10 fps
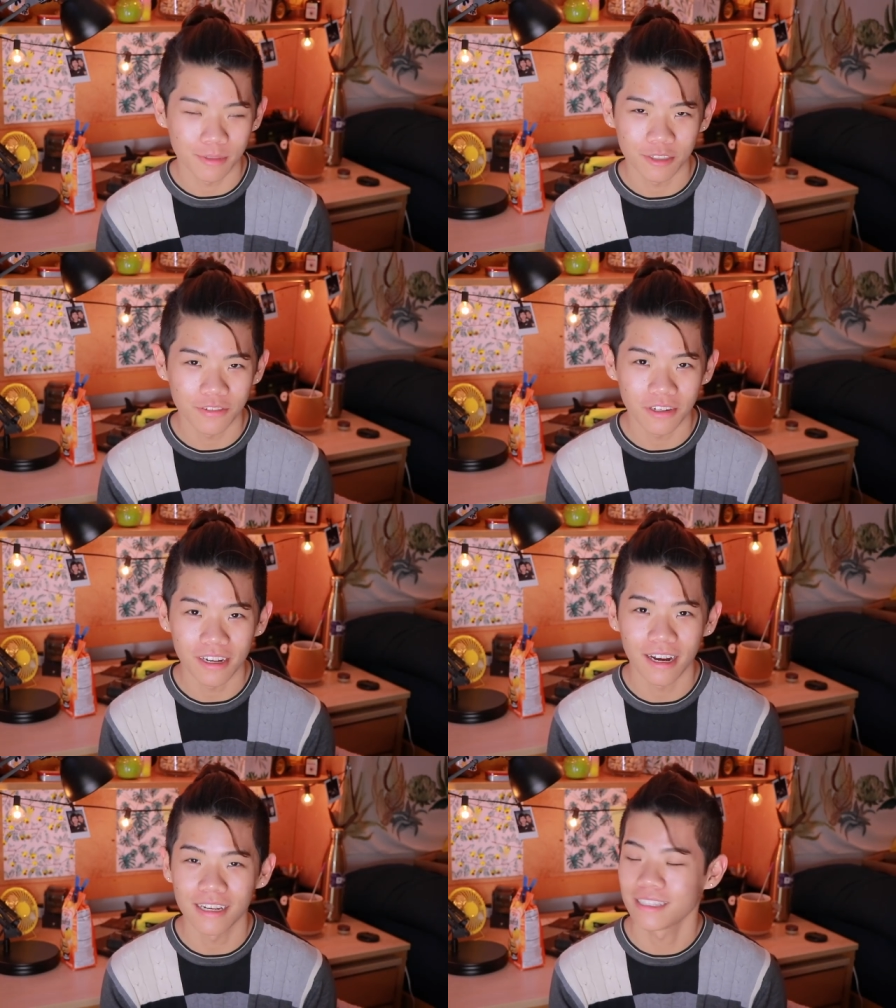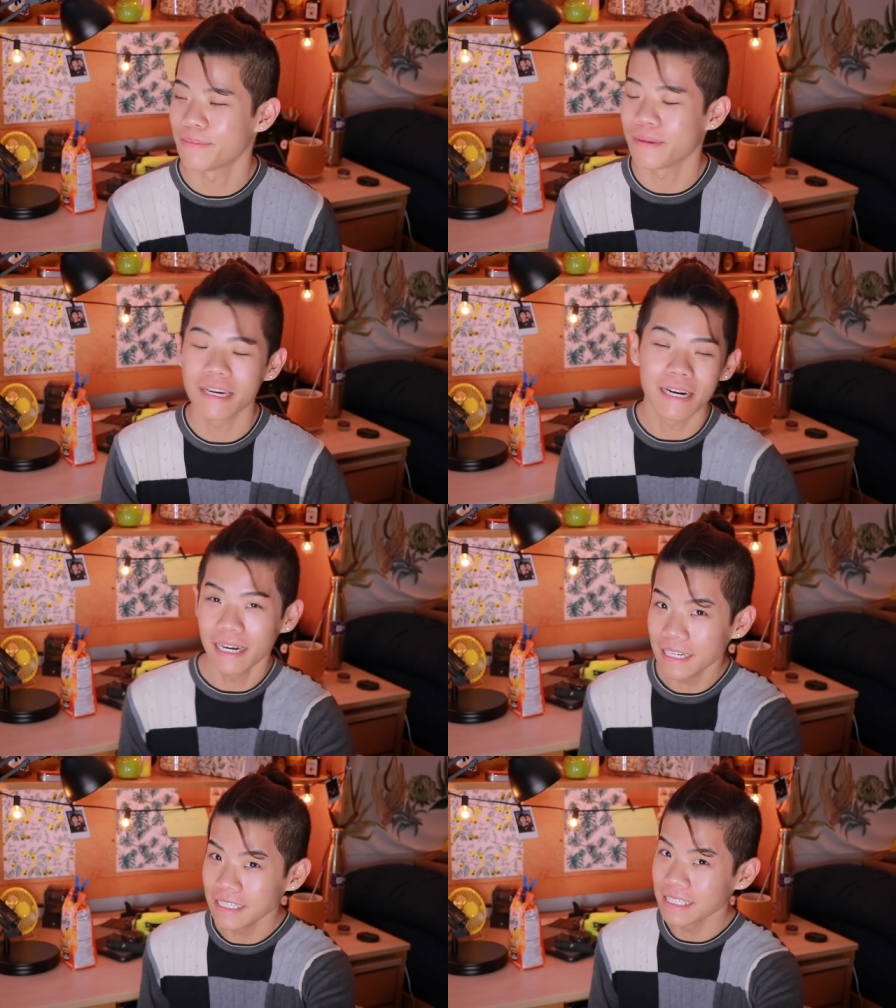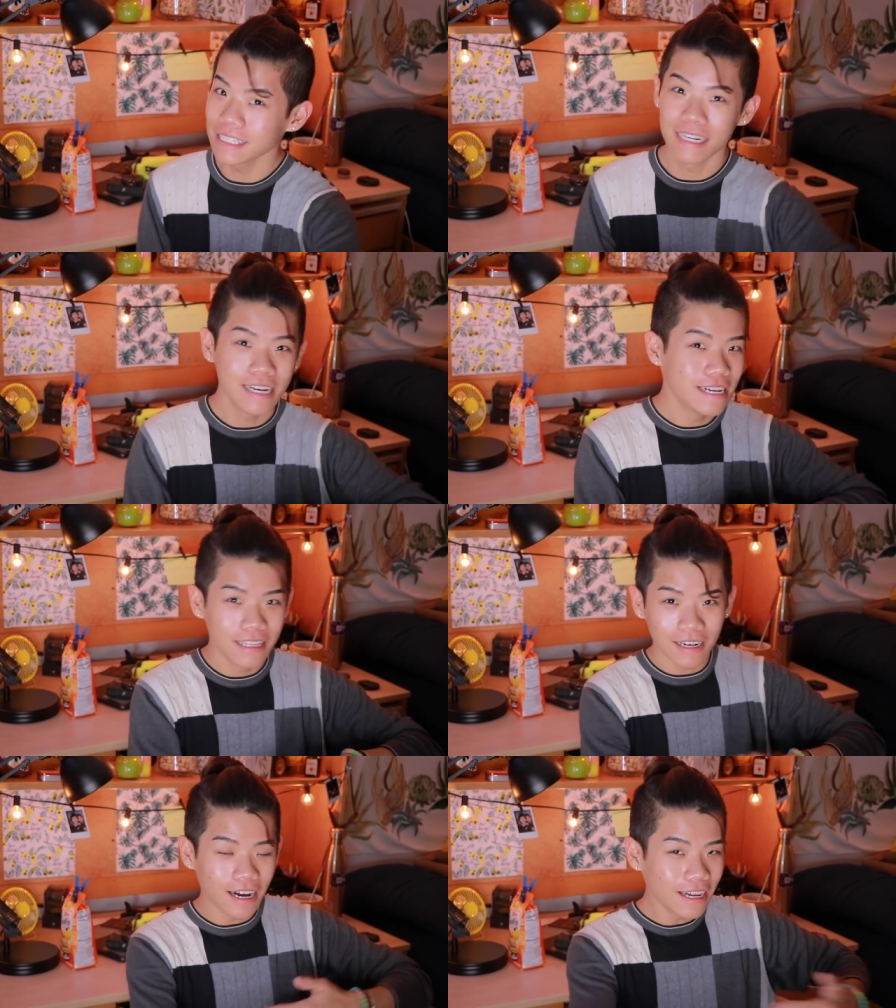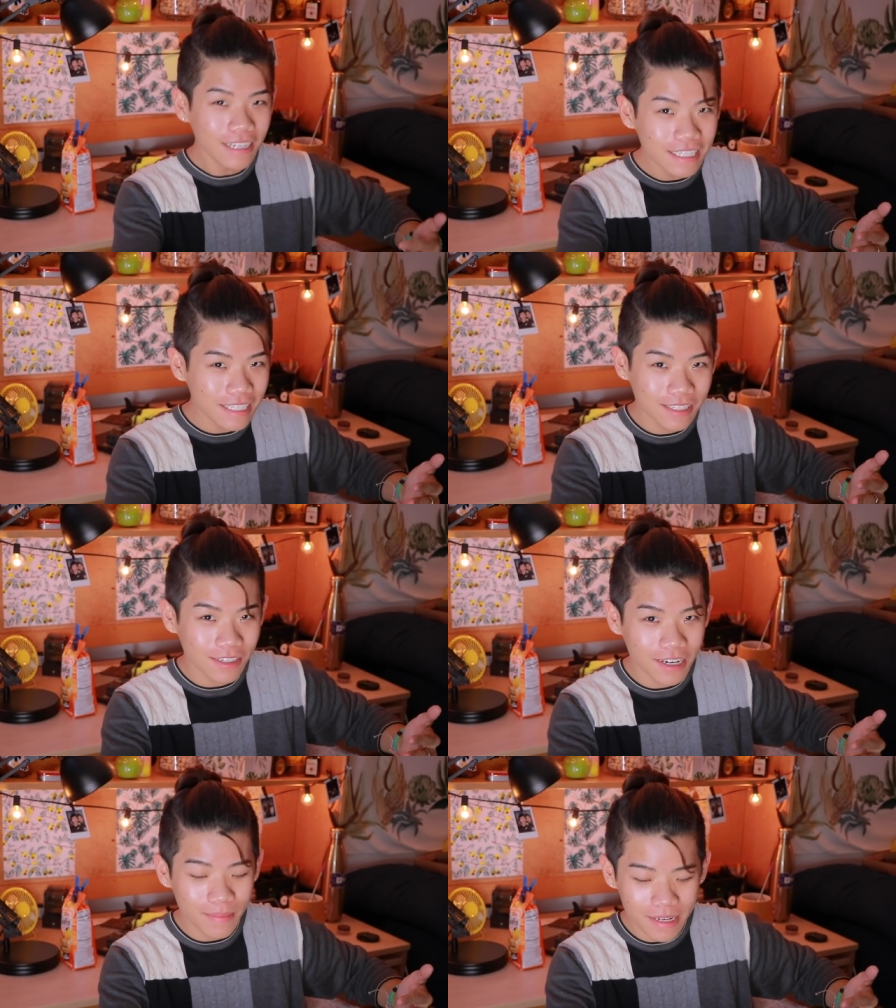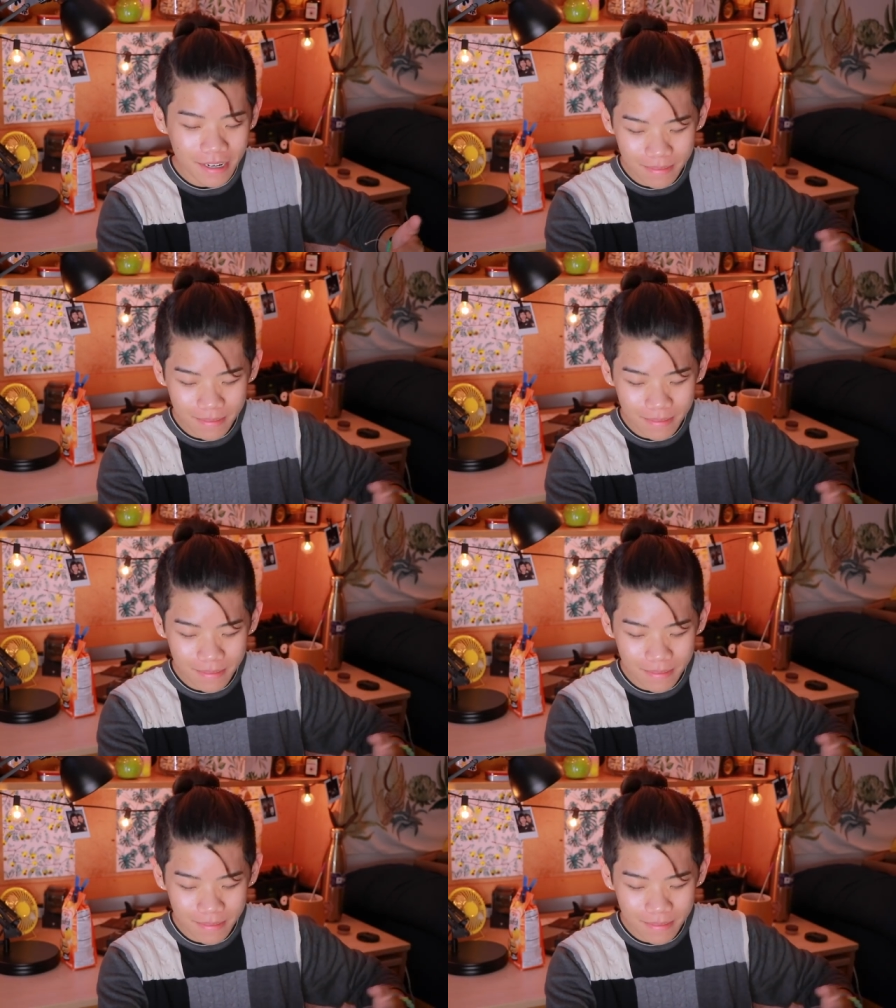merch for you guys and because the holiday seasons are coming